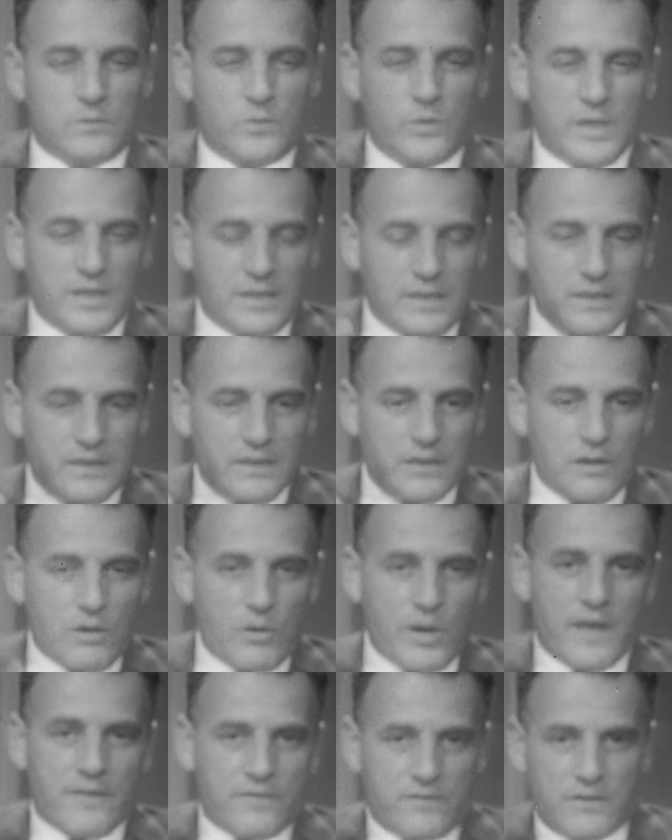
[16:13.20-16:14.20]
We didn't
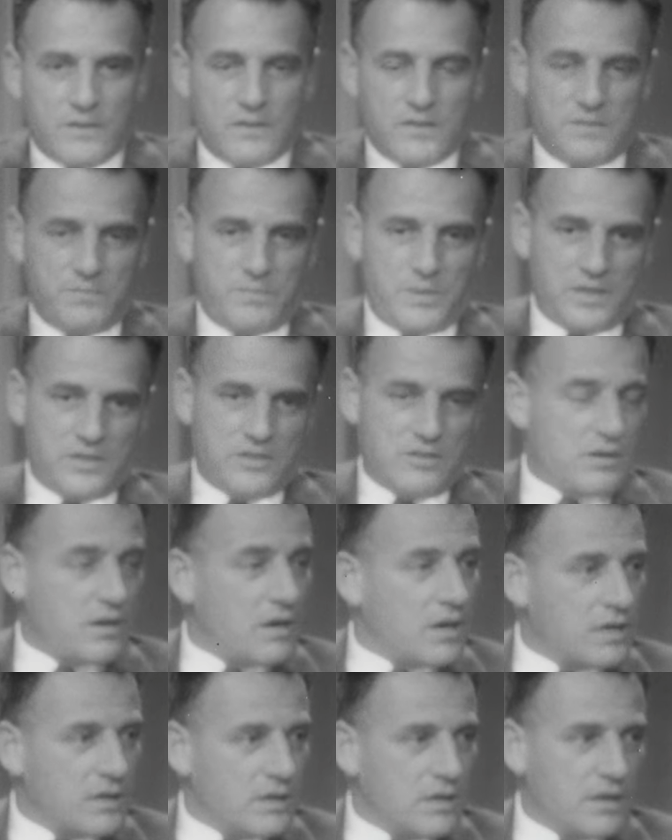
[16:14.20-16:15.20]
go after this picture
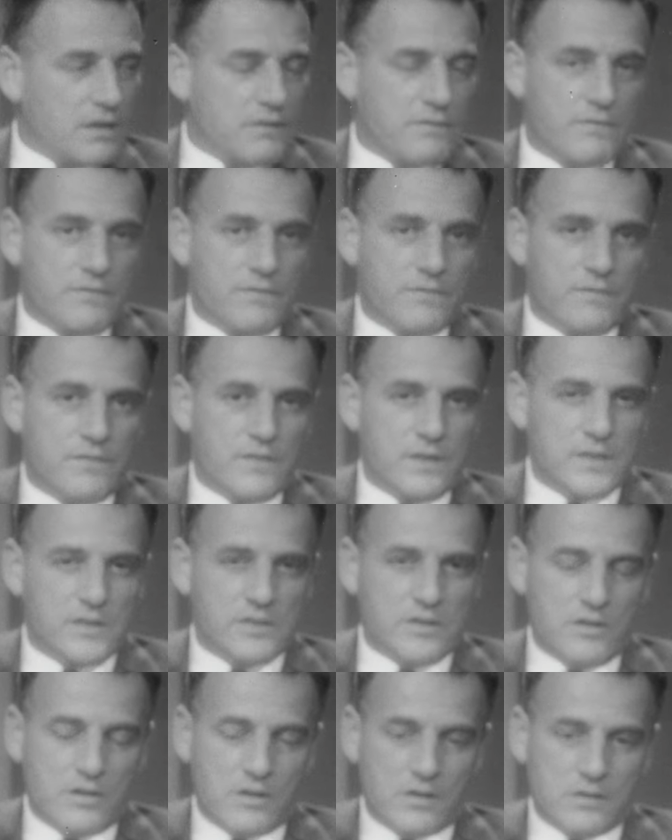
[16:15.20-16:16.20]
hard enough.
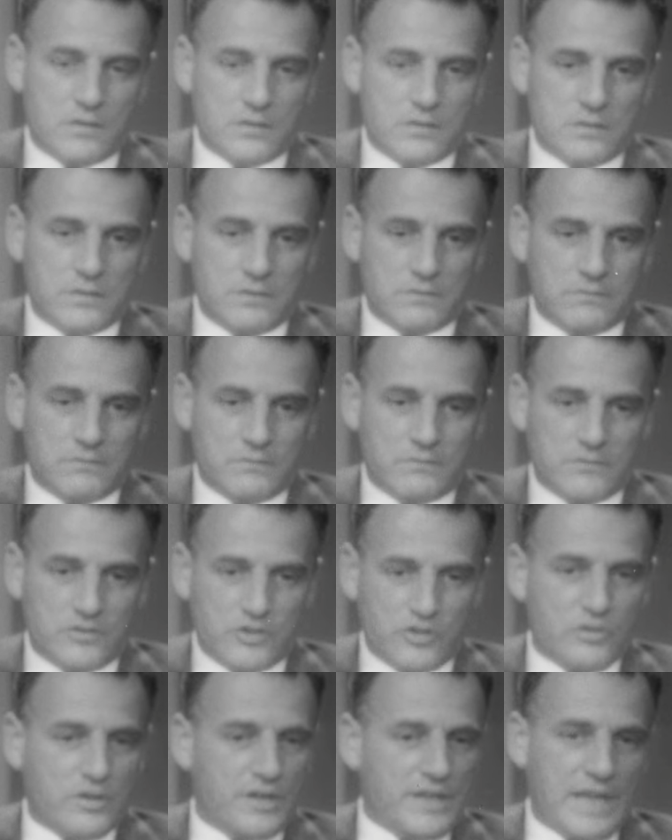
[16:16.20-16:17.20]
This girl,
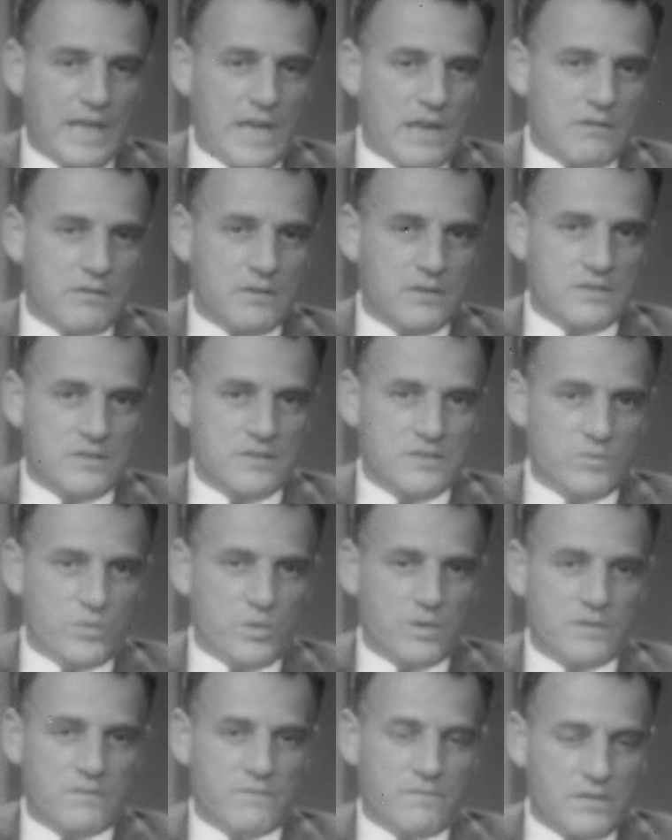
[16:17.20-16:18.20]
Julie Harris, is
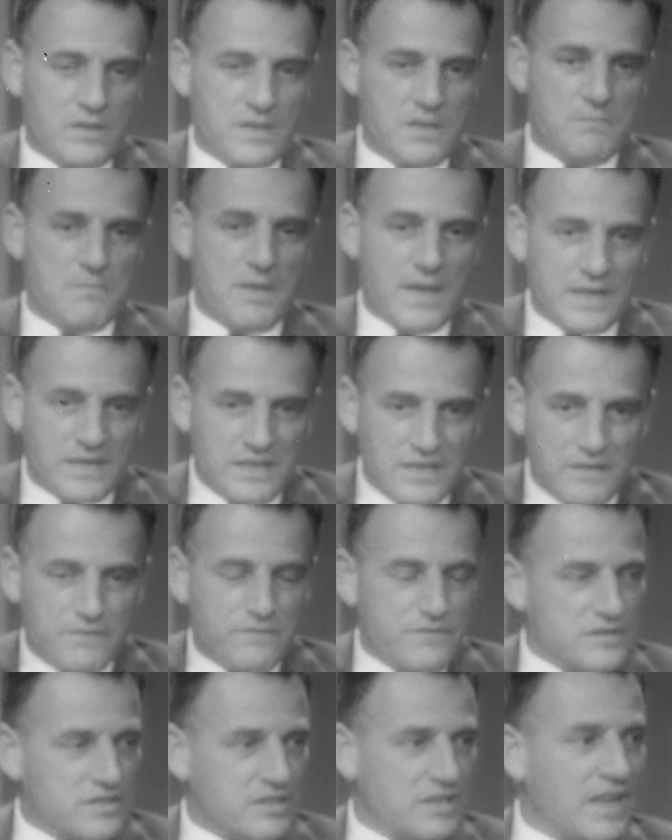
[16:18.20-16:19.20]
one of the
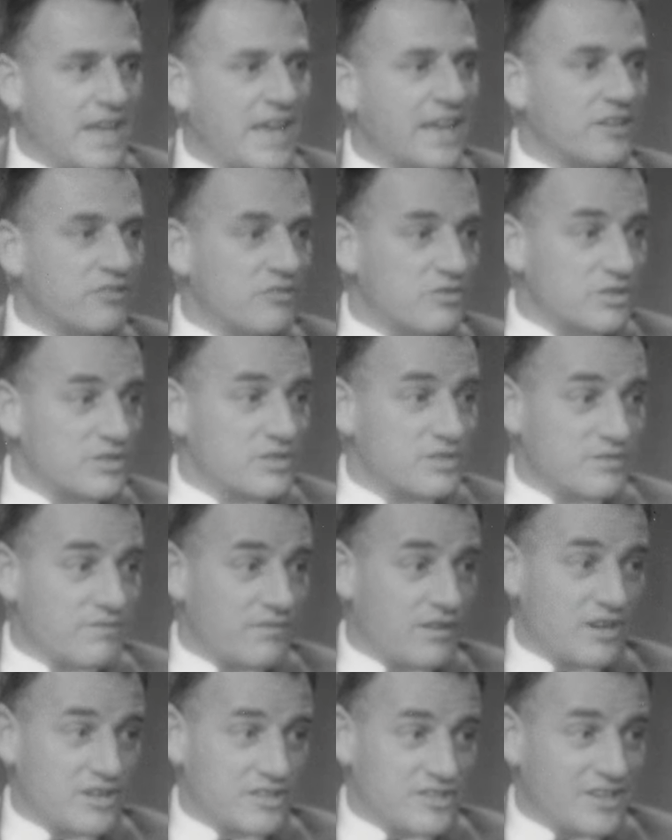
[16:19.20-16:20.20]
magnificent actresses
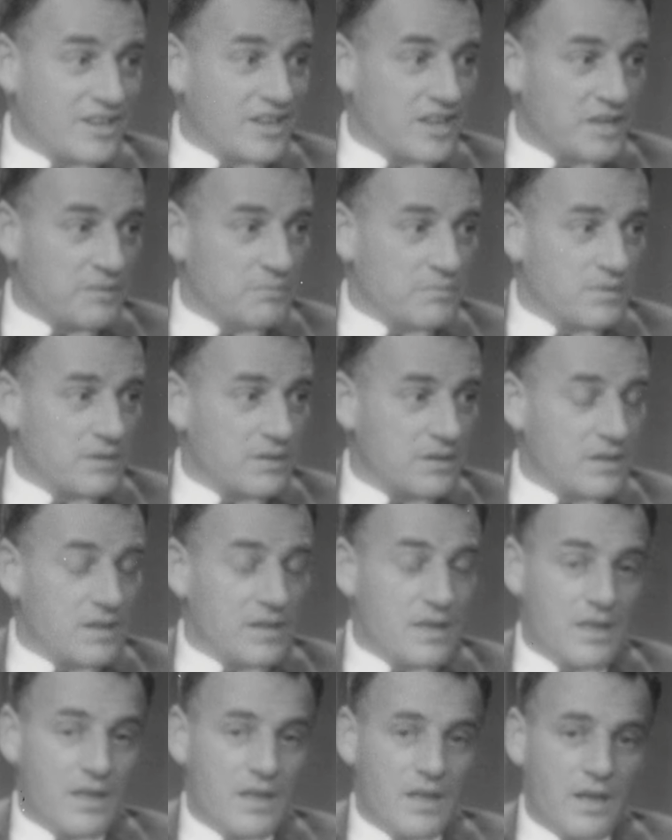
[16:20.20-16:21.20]
of our time.
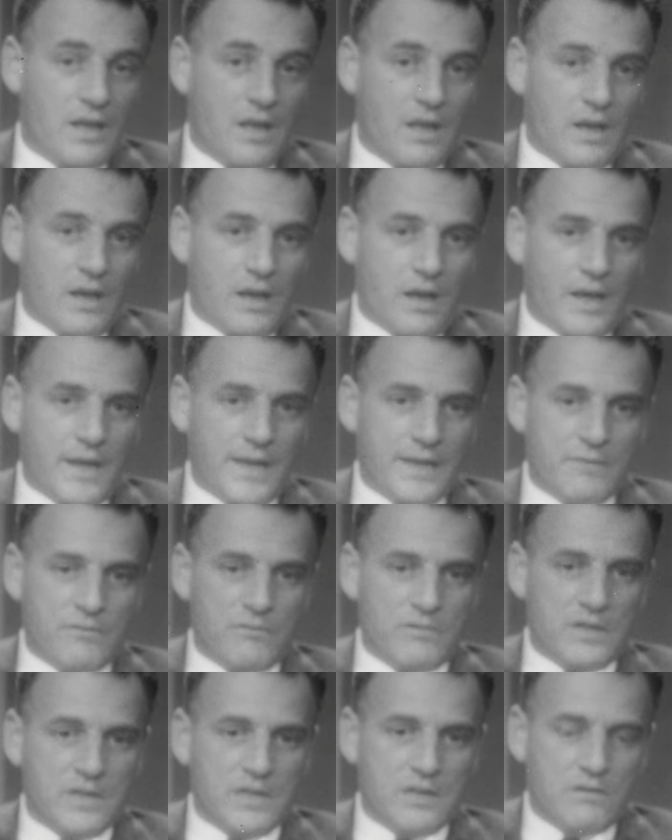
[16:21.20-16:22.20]
I
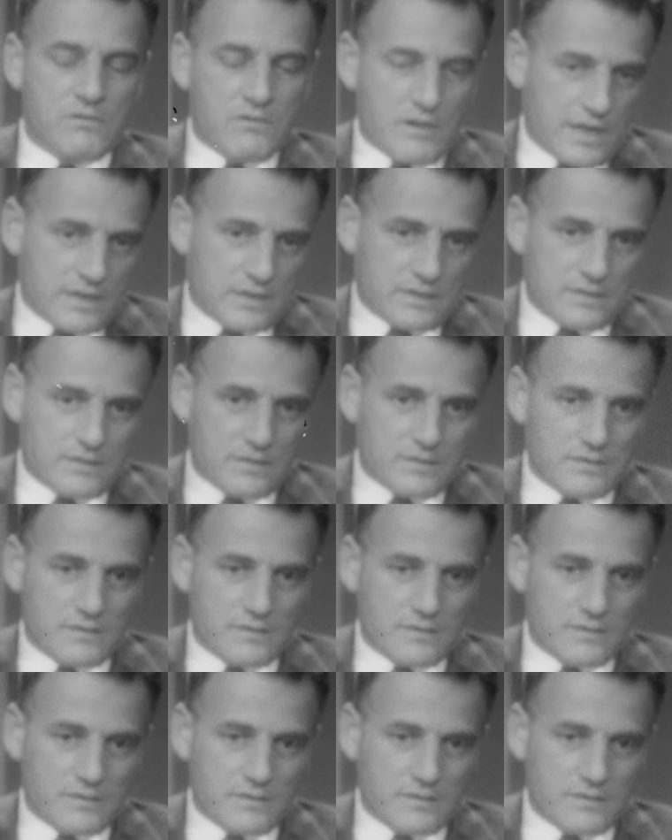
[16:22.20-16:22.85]
regret